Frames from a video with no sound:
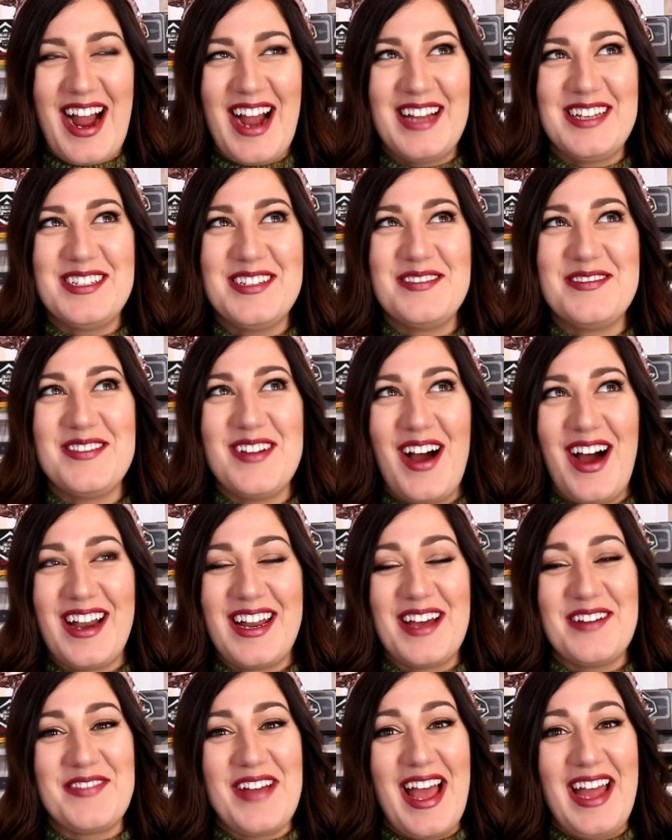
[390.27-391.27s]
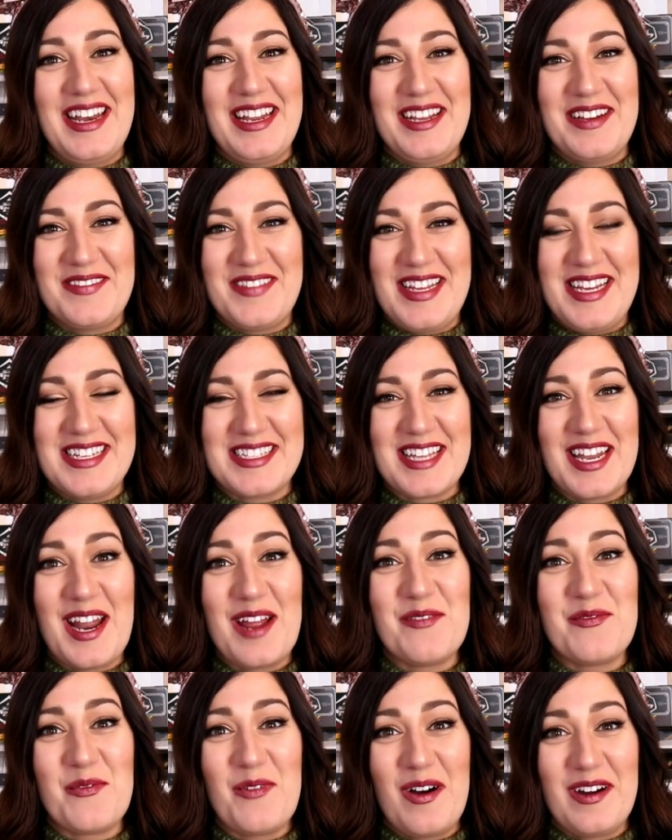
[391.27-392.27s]
I do not have any of these and
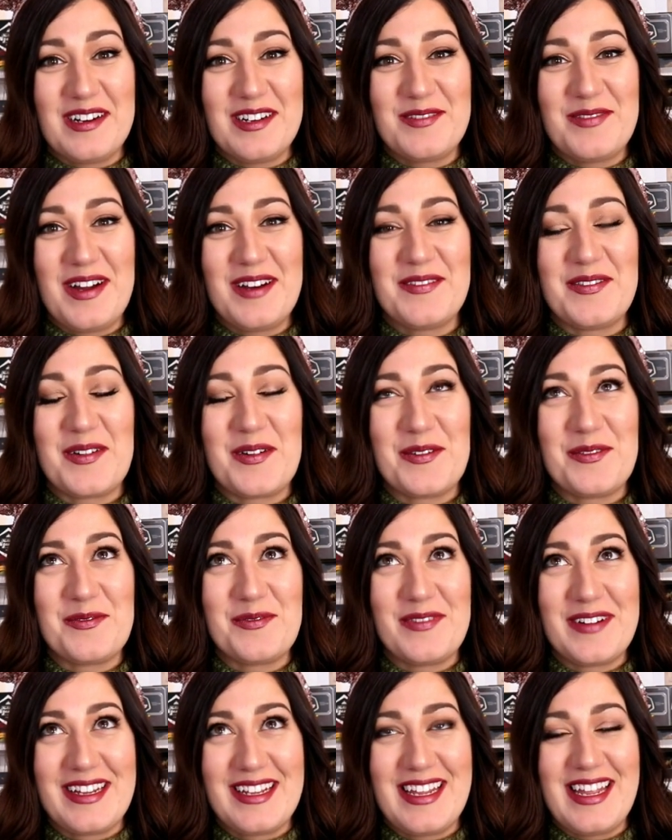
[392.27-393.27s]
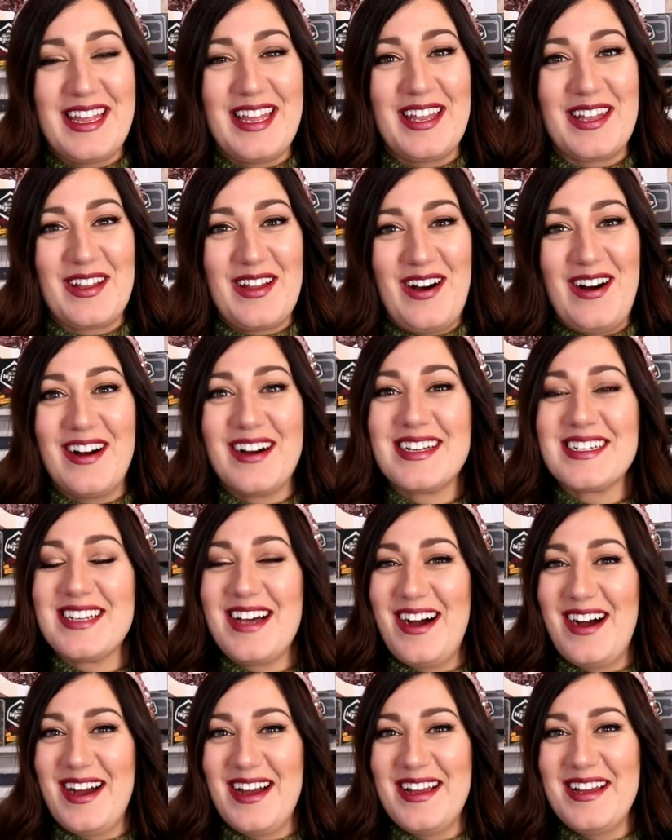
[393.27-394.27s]
I've wanted one for a really long
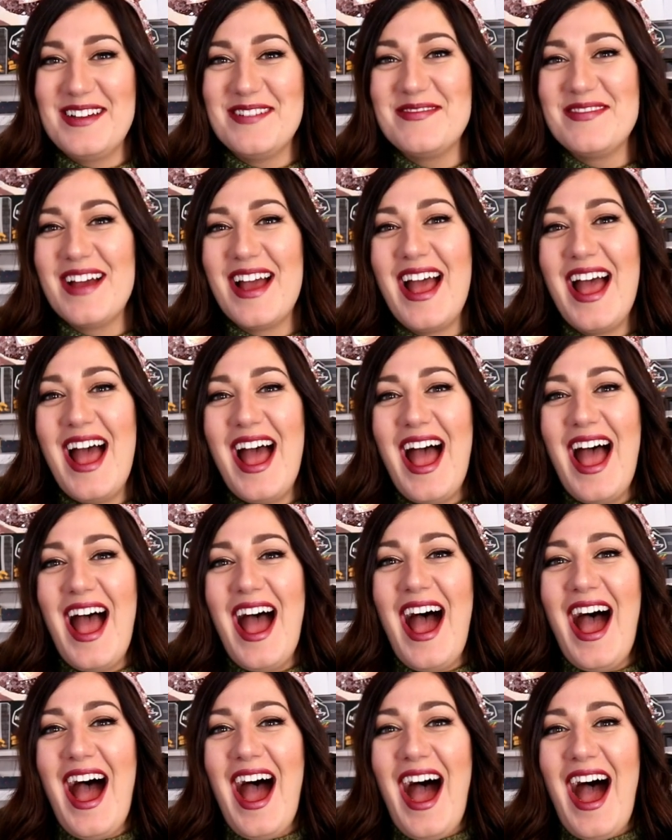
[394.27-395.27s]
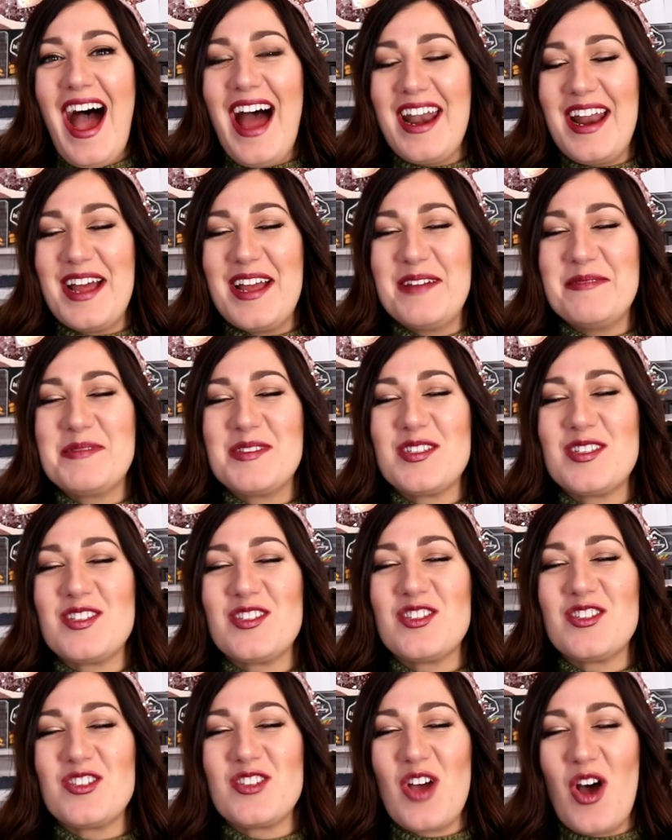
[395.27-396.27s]
time. And I am
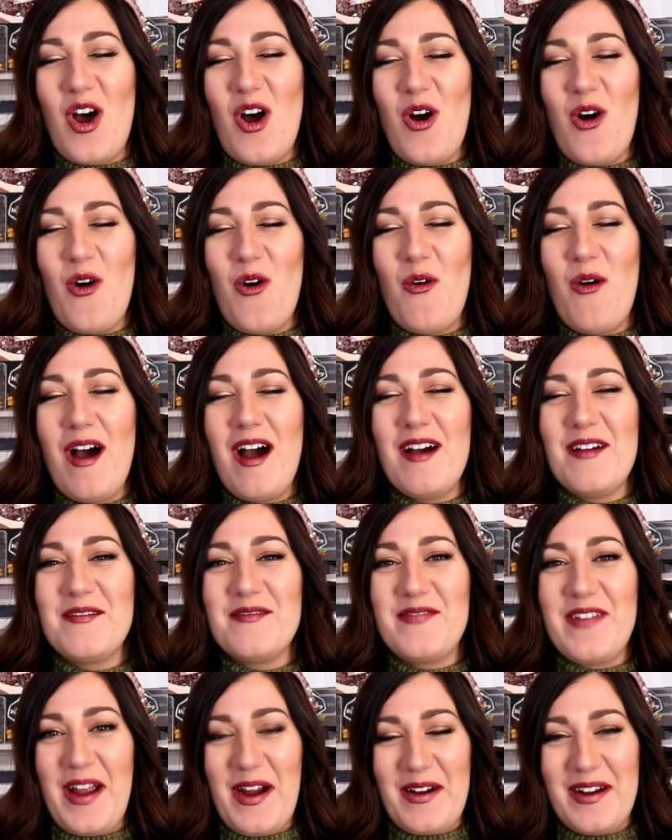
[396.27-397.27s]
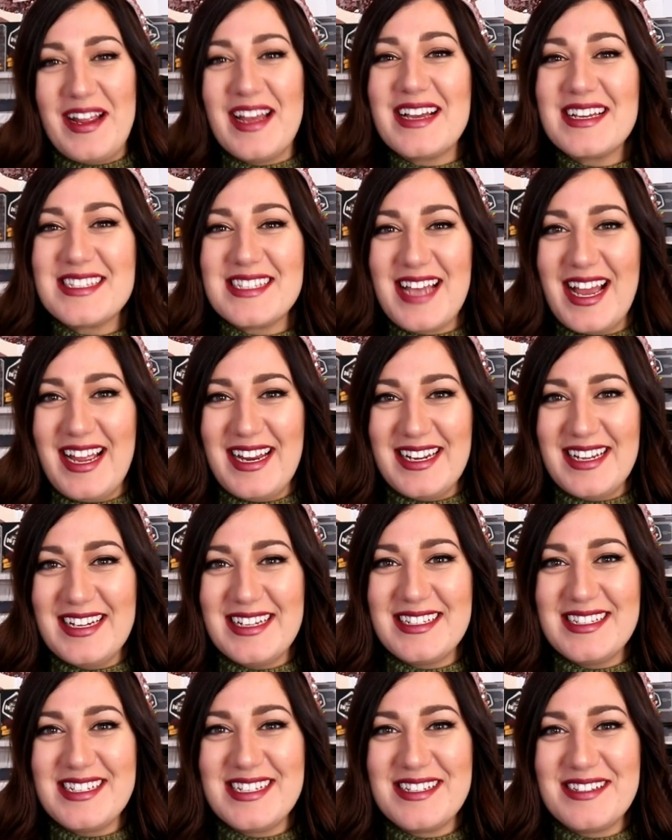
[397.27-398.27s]
so very
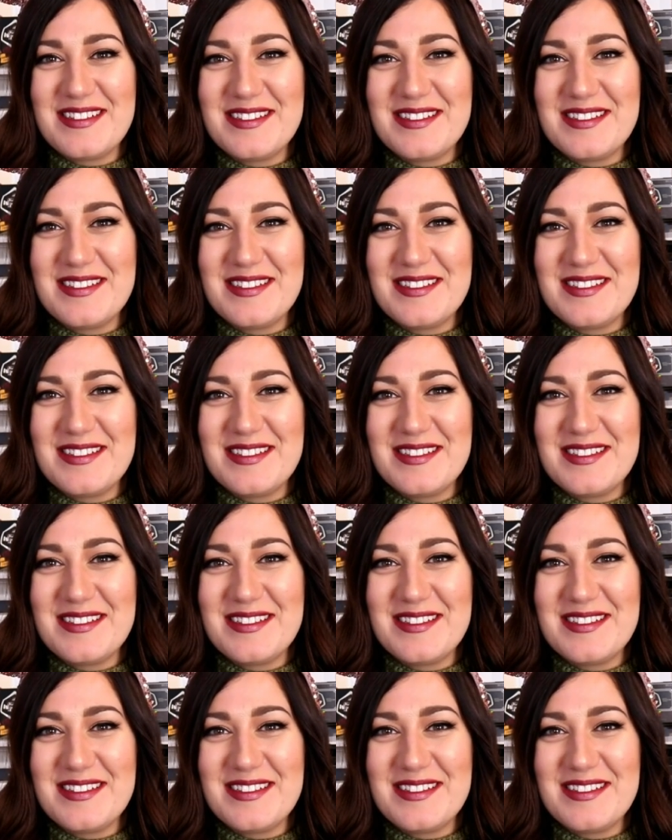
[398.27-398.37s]
excited.